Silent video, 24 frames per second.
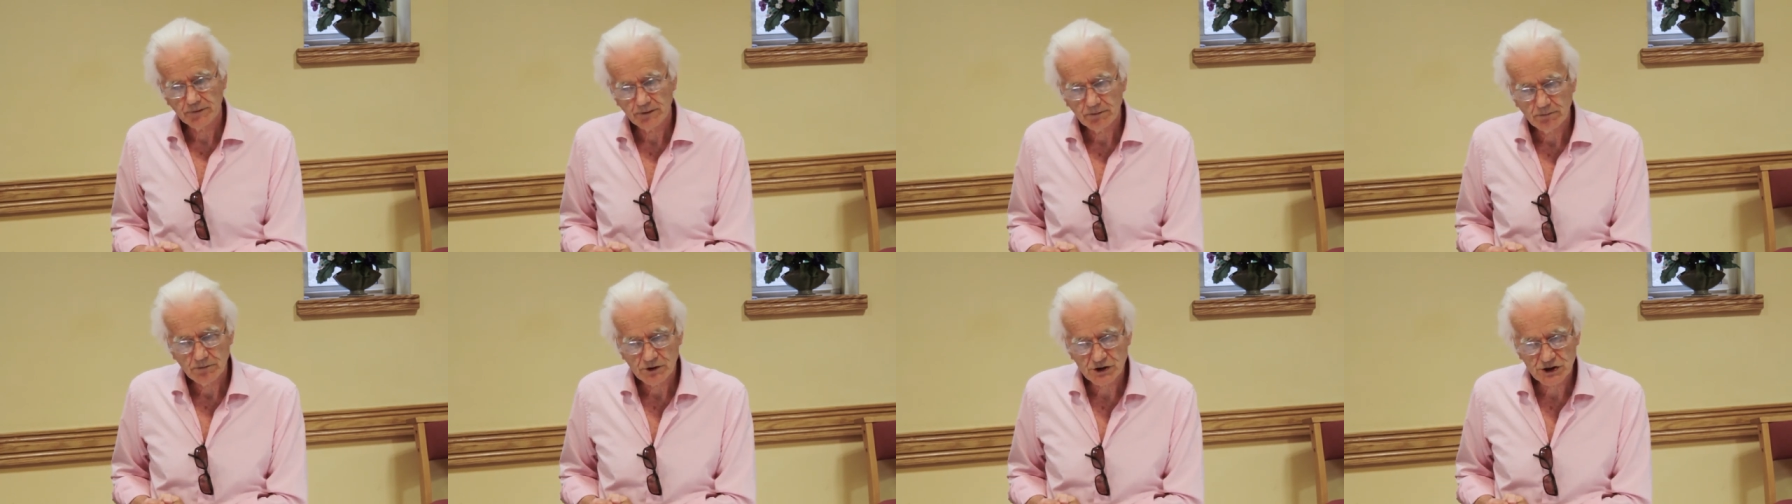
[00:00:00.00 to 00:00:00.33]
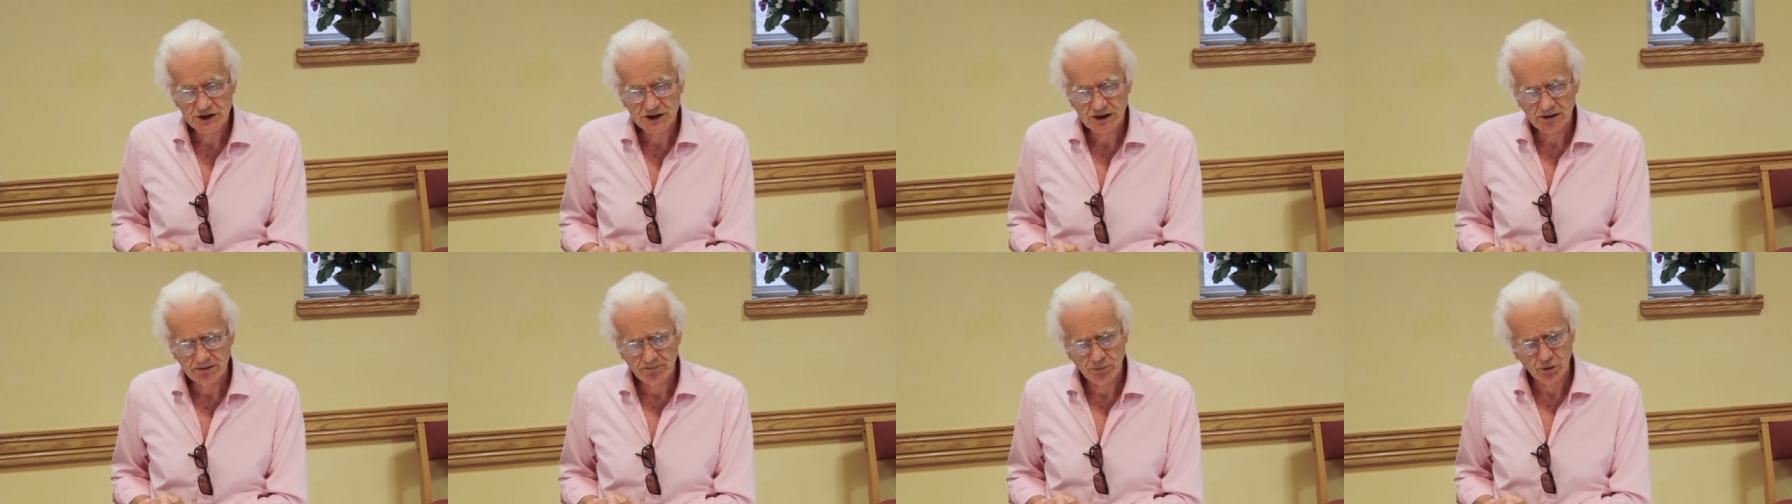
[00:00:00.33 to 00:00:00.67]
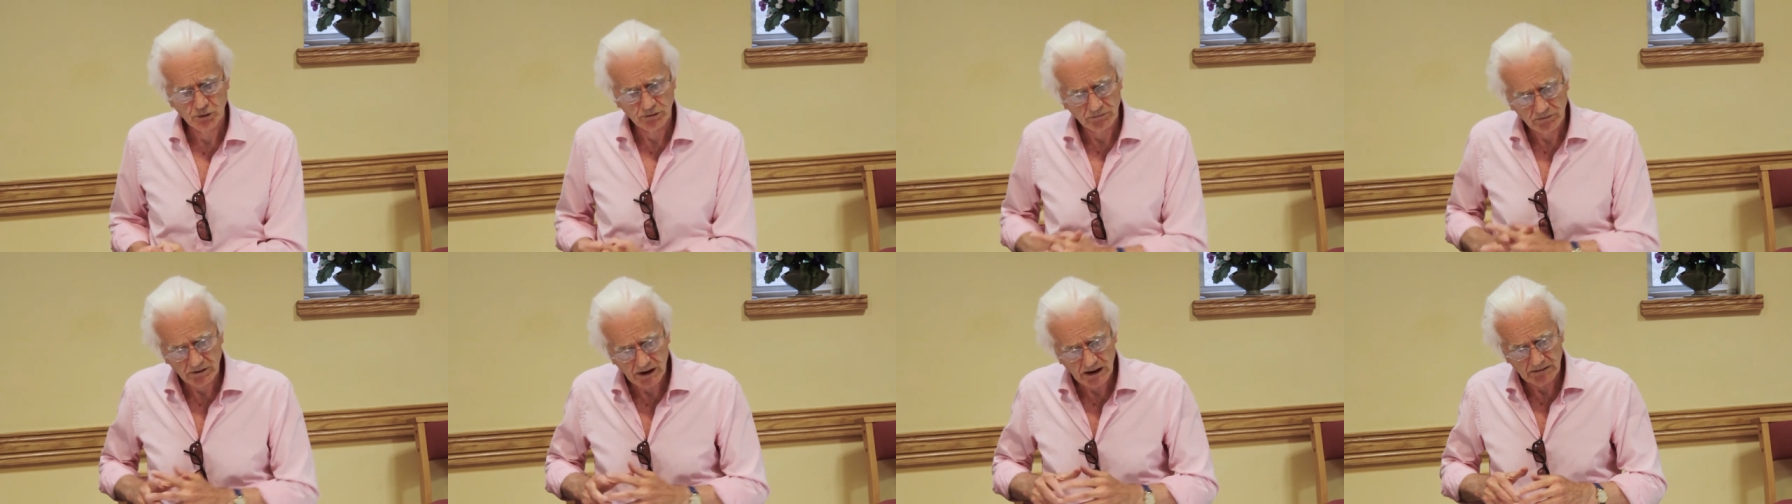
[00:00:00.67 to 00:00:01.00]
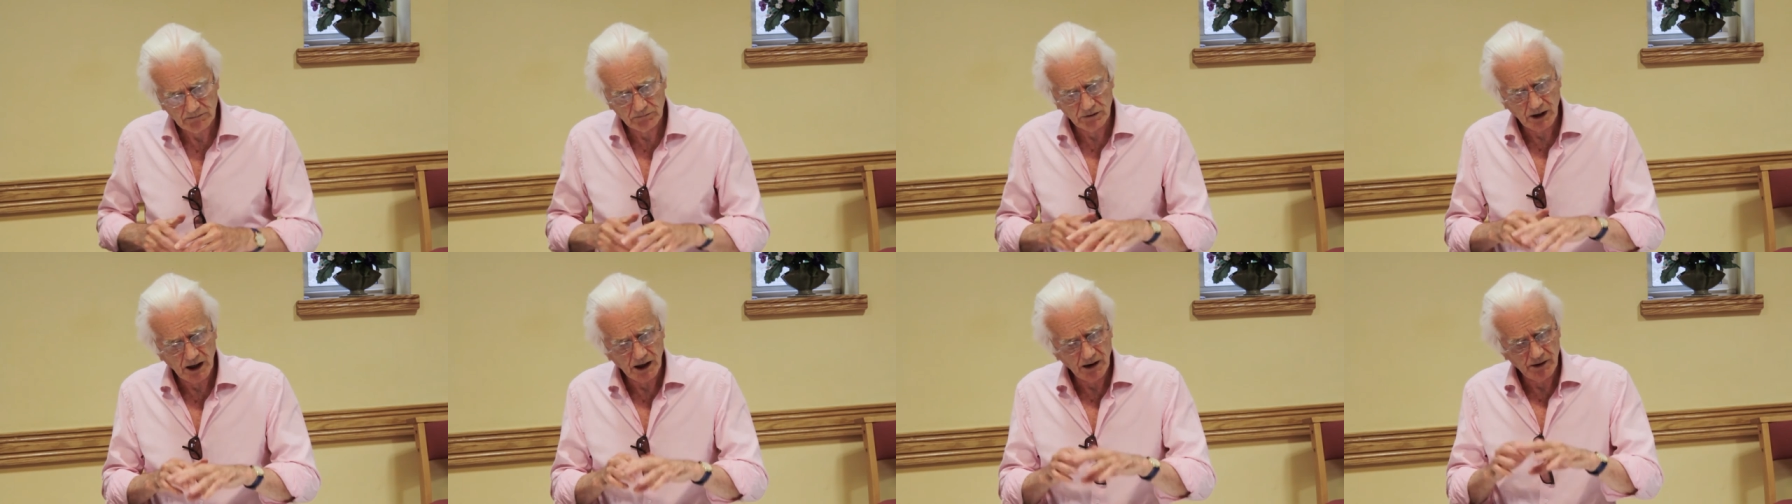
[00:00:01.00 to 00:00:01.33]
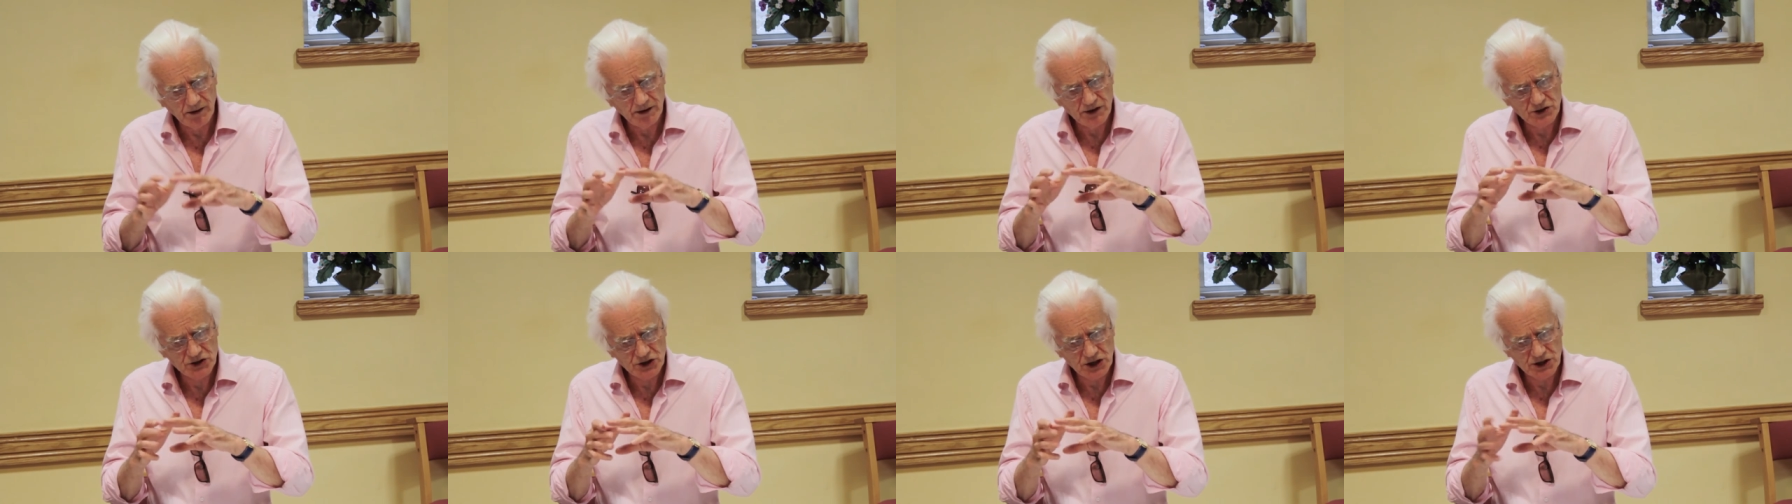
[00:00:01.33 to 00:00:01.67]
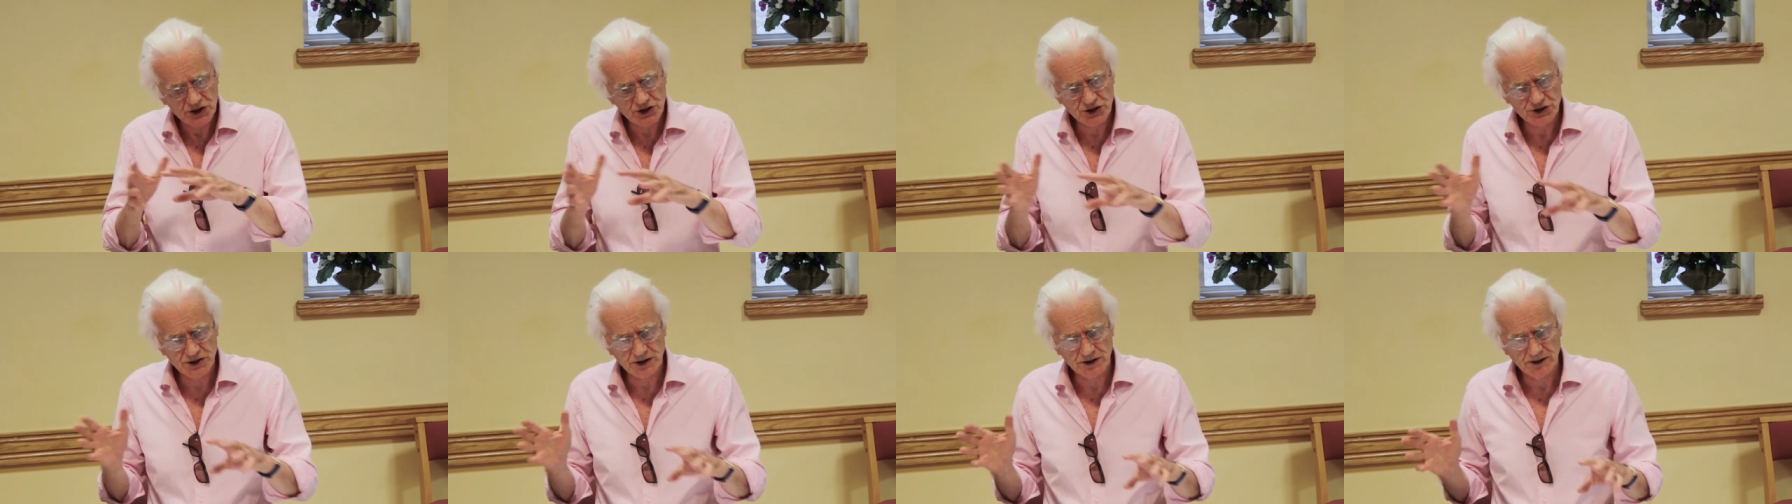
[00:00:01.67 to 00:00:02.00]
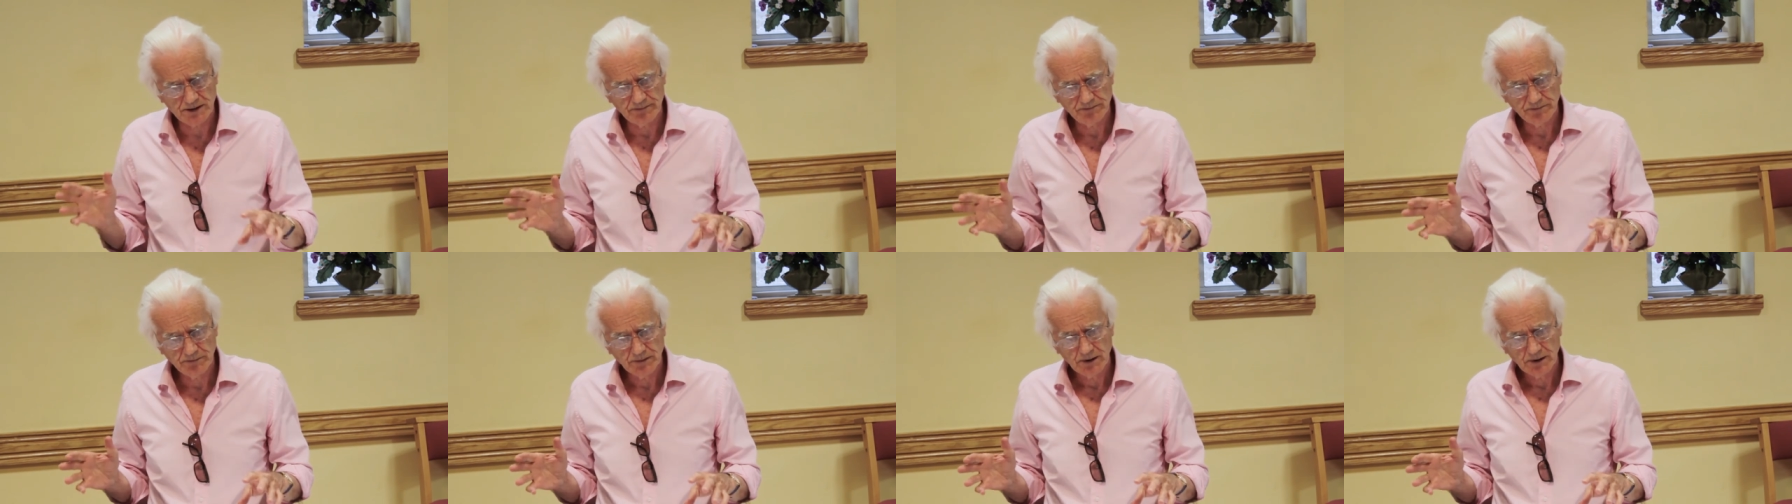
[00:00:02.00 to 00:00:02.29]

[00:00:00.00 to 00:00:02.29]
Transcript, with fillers: which is so important, rather than just